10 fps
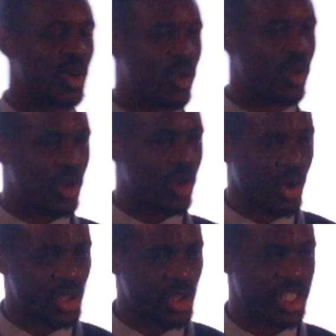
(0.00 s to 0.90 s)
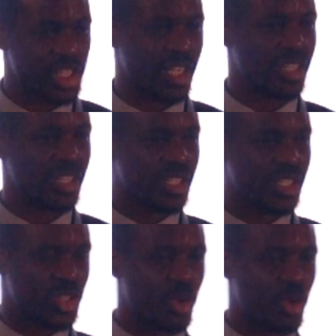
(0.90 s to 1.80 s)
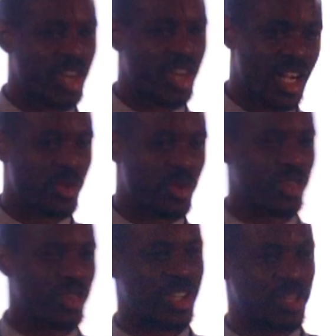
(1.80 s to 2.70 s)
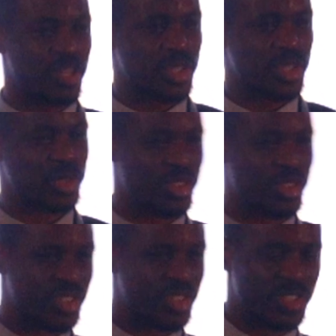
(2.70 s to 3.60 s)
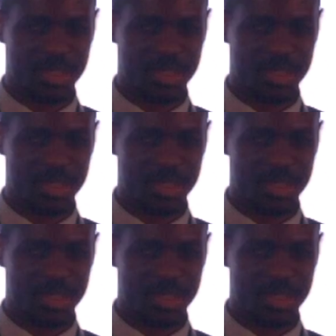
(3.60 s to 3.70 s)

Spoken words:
or co-share your car with your neighbors when you're traveling